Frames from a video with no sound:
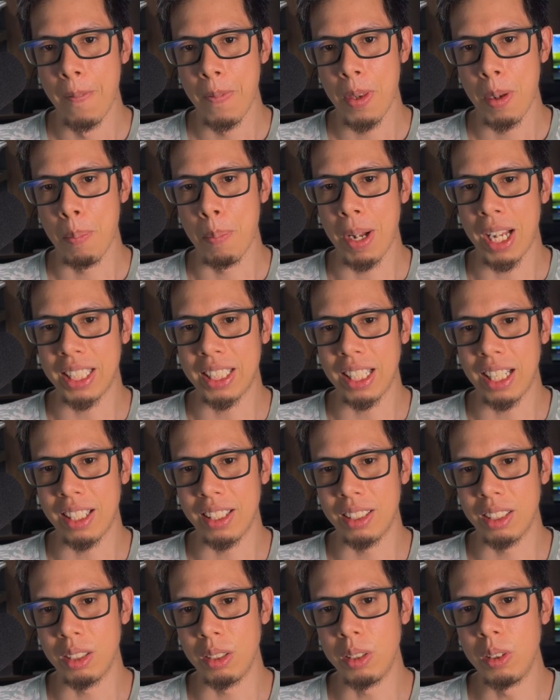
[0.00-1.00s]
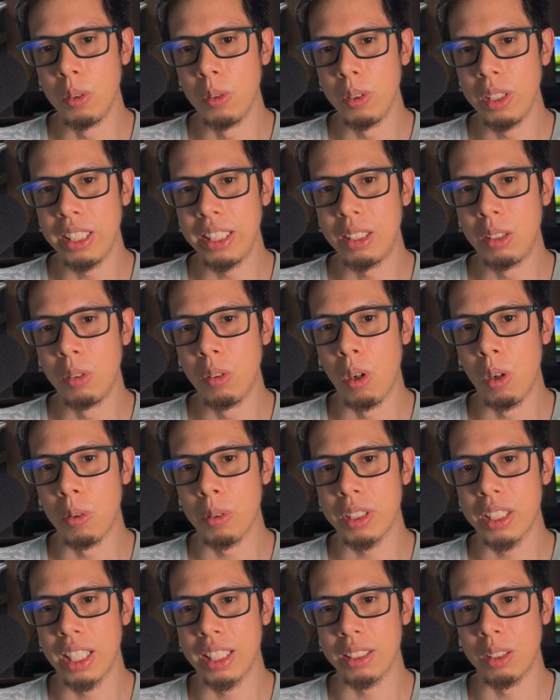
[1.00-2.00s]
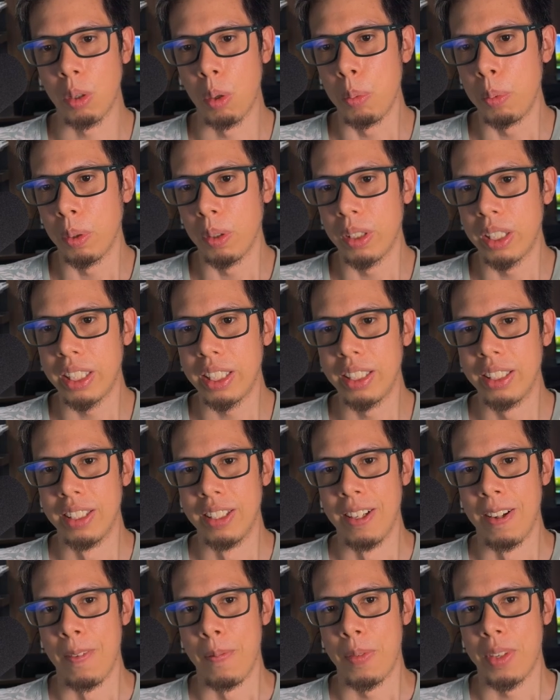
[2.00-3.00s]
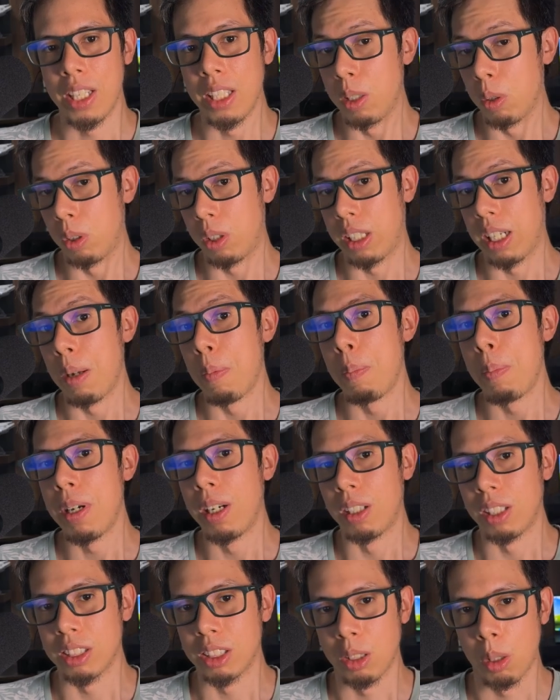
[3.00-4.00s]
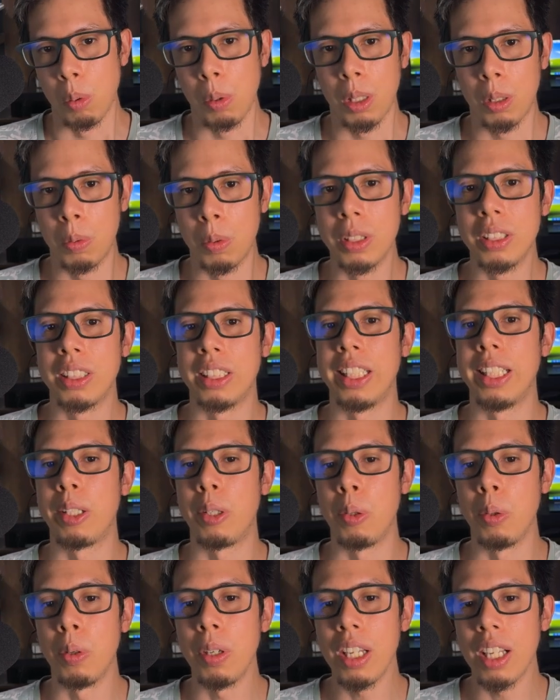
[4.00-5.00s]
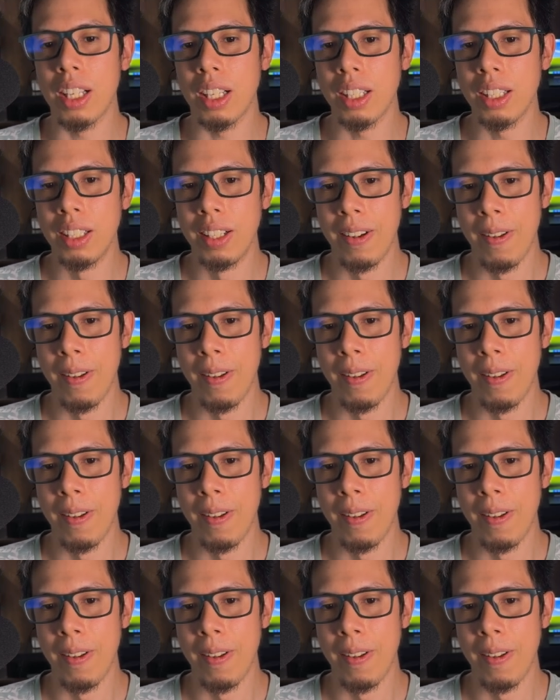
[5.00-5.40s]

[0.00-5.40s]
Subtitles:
but you need to know that obviously it can be resolved with SQL,